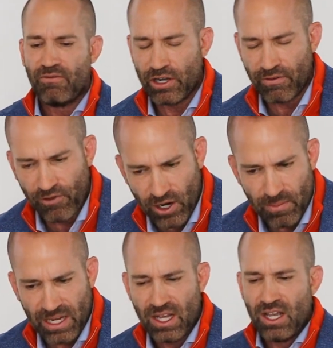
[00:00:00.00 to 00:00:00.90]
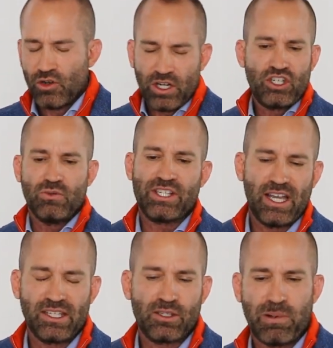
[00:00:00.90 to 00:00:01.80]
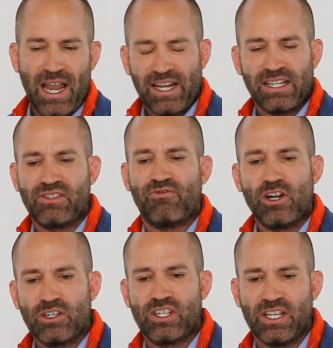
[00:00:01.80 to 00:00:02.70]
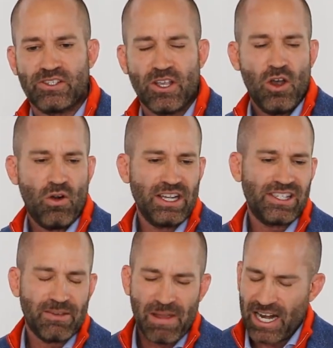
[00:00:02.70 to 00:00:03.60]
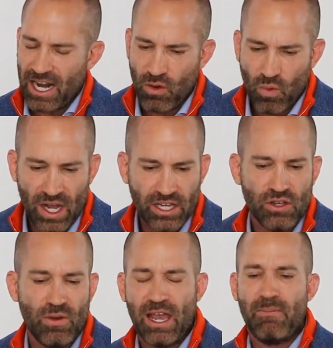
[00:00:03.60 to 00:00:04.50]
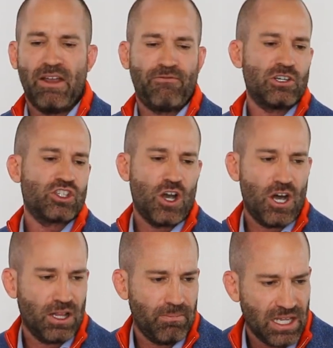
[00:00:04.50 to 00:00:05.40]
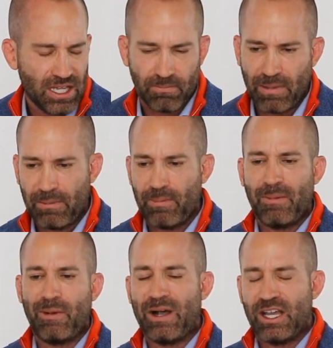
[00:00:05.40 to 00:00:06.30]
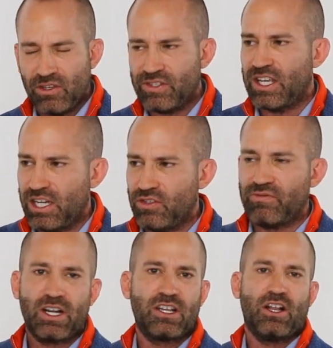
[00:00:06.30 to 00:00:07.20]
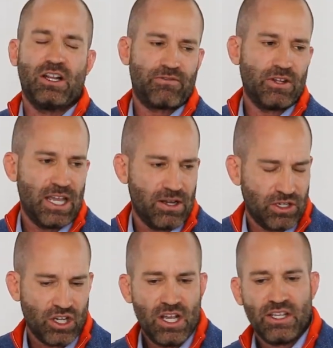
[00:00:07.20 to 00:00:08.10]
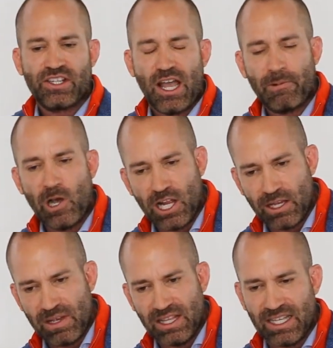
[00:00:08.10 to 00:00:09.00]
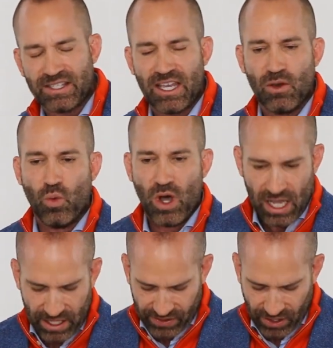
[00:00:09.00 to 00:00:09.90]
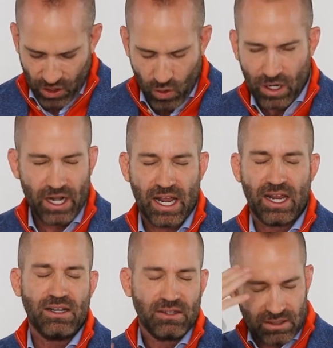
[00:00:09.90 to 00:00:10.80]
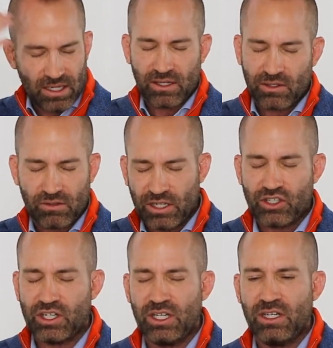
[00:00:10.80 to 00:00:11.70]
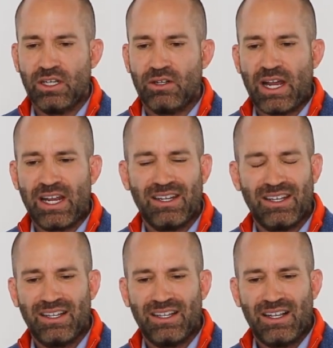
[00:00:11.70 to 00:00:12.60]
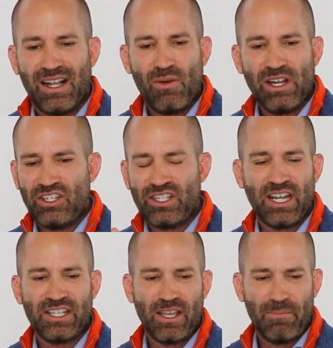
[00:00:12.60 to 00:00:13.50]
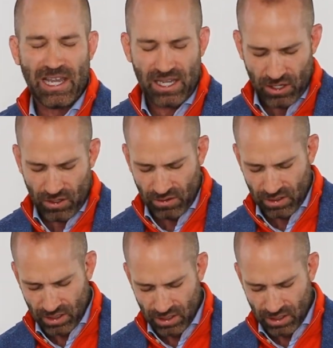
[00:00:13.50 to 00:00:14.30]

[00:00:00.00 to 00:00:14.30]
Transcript: for your firm and Christian was at this practice versus Jorge's like, man, I don't want you MFers calling me and blah, blah, blah, blah, blah. You said he used very colorful language. Stop calling me. Let's say it was Jorge, not Christian, right? I want you to just take a step back and go,